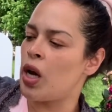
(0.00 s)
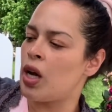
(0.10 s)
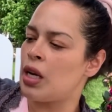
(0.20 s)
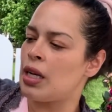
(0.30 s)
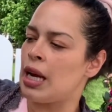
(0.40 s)

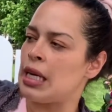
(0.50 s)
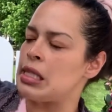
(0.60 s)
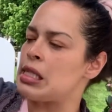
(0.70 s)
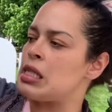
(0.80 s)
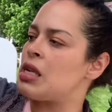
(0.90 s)

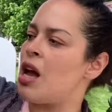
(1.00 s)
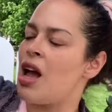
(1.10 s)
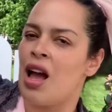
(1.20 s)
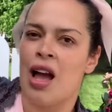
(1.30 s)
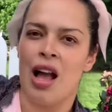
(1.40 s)
nice.
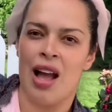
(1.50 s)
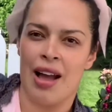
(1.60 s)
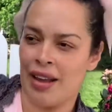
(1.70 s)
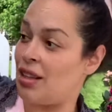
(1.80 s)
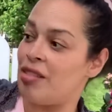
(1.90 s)

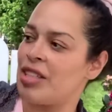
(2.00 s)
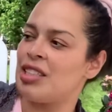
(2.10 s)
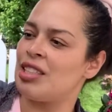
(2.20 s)
I love it.